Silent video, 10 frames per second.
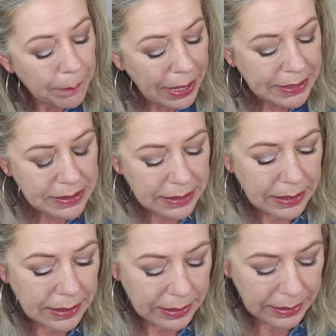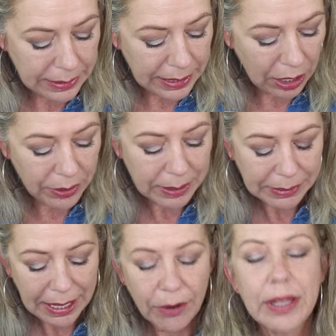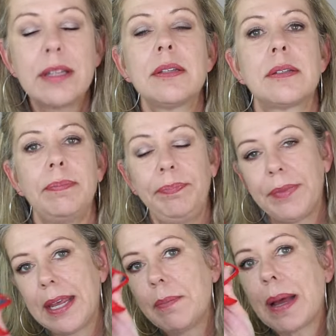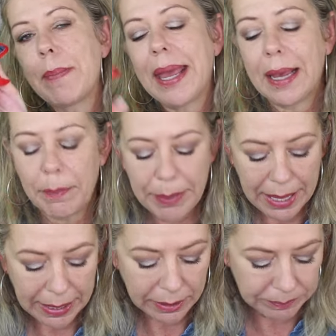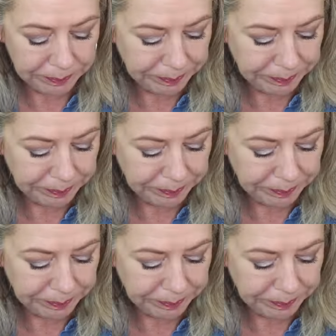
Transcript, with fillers: but now that I'm carrying this in my makeup bag,